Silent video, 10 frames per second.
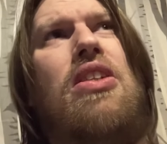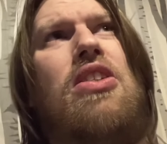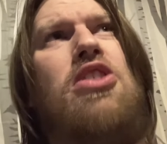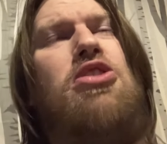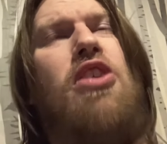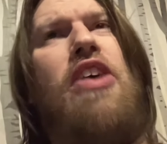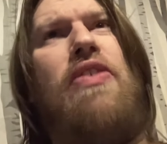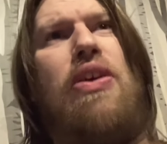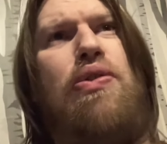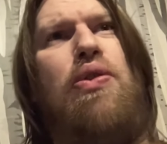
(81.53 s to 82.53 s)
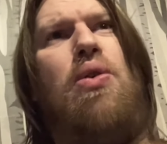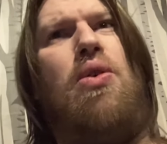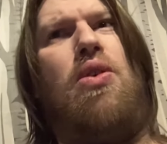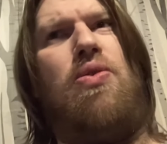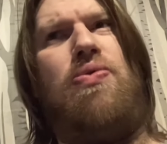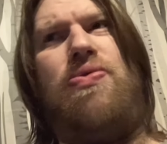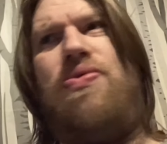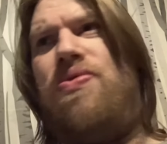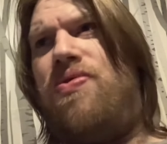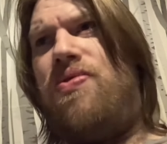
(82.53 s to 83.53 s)
striving for
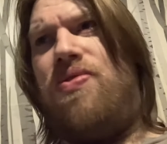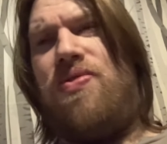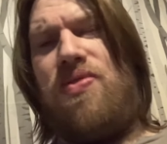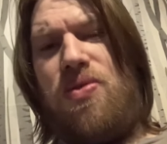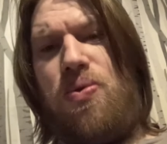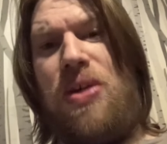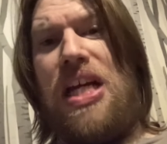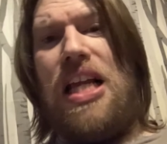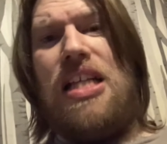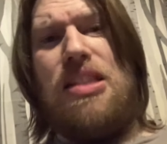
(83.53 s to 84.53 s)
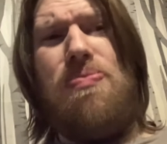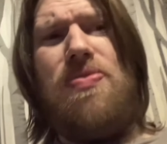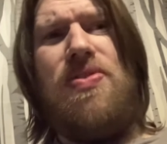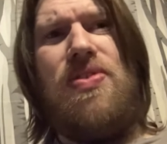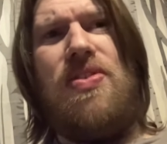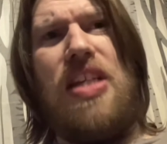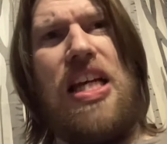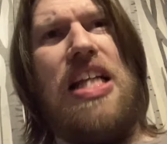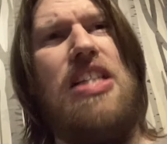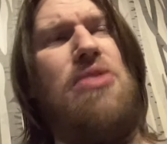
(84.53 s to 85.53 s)
realism.
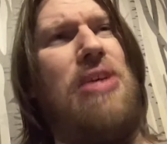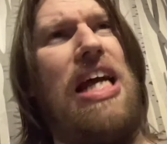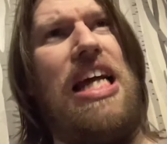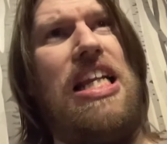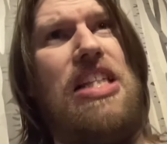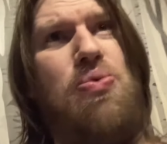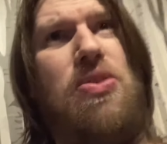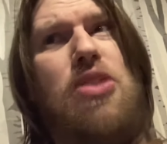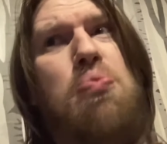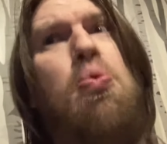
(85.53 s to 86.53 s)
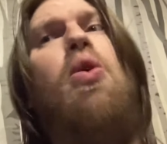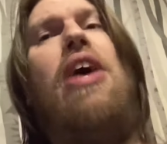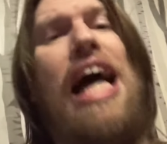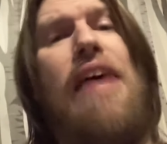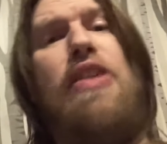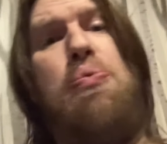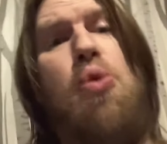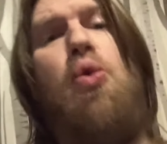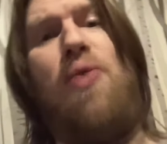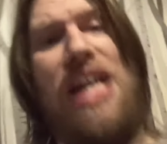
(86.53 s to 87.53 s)
Having
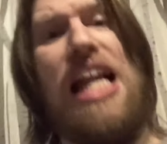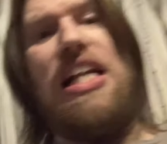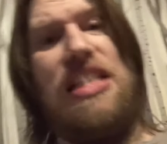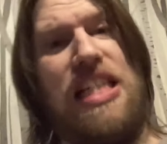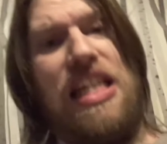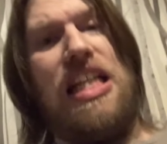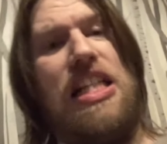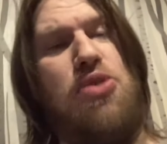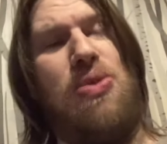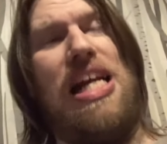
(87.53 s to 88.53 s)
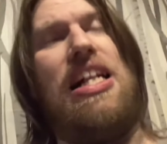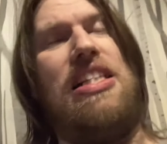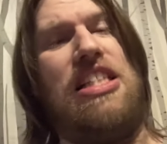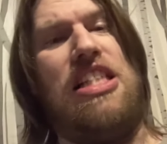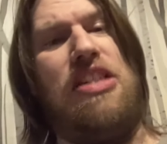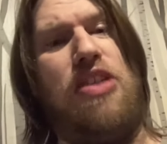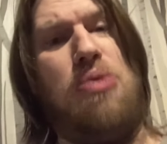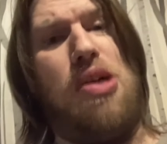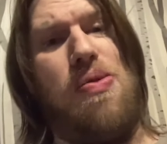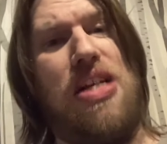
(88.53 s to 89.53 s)
more reality in its reality TV
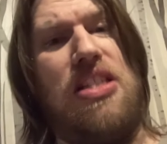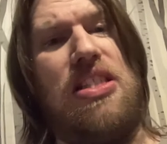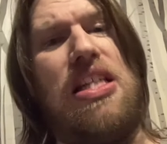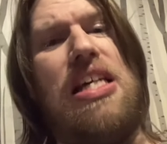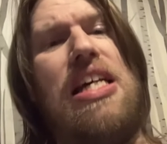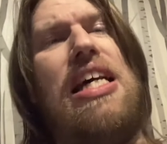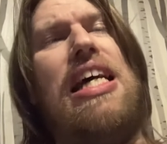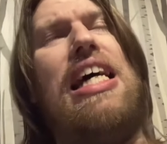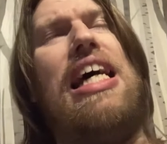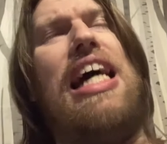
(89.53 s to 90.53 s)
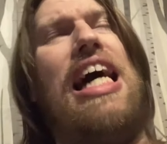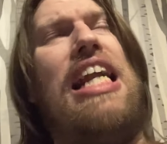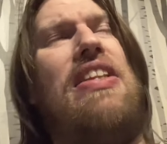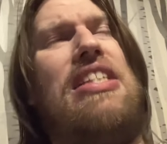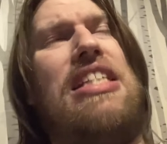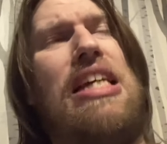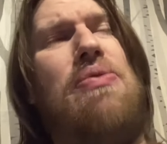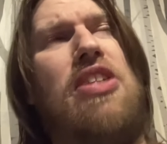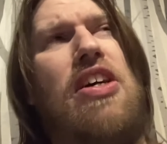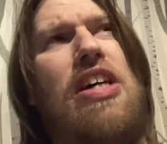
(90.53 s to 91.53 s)
premise. And at the
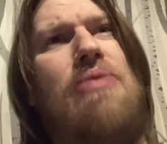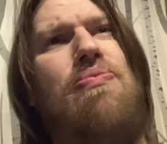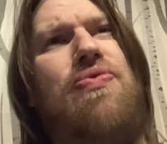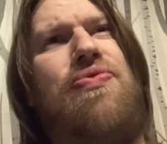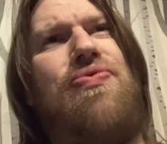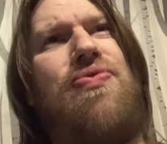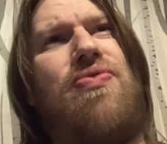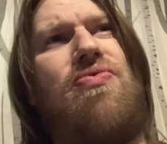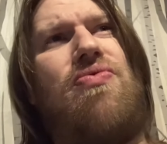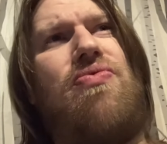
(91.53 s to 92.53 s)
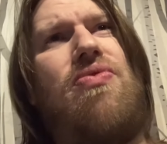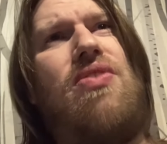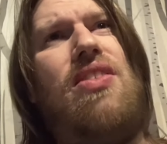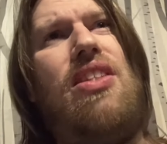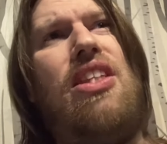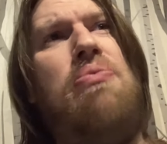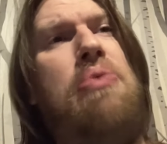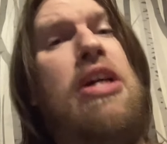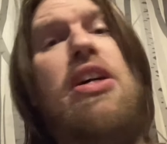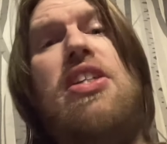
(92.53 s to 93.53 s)
same time,
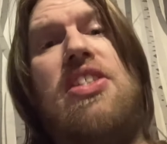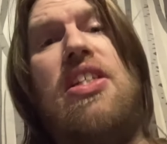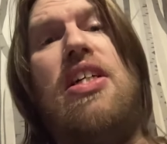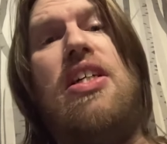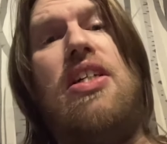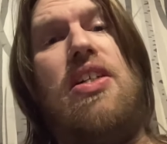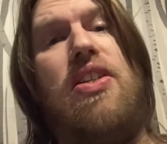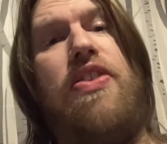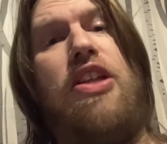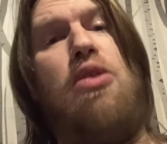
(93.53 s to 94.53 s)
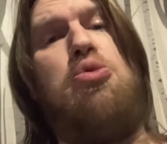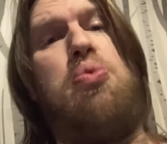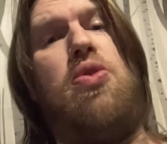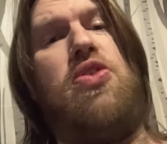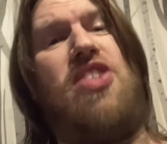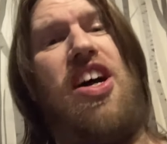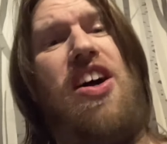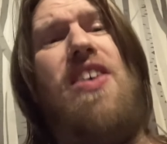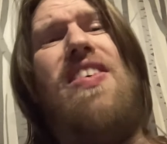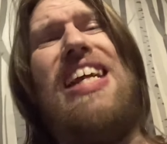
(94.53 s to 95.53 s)
because the Osbournes
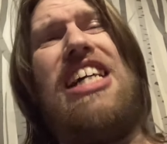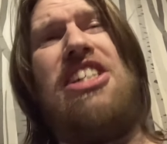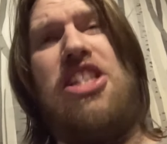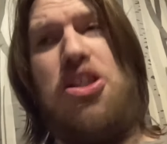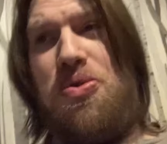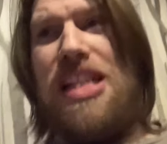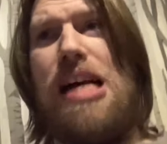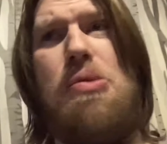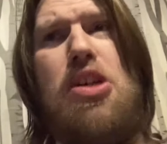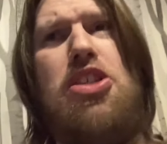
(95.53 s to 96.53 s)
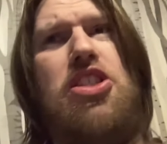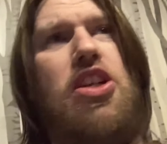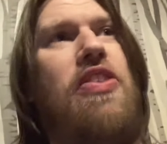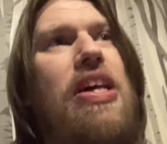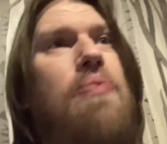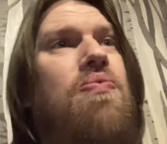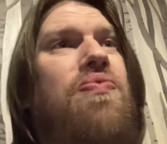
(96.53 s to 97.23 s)
aren't actually doing that much, you know, they're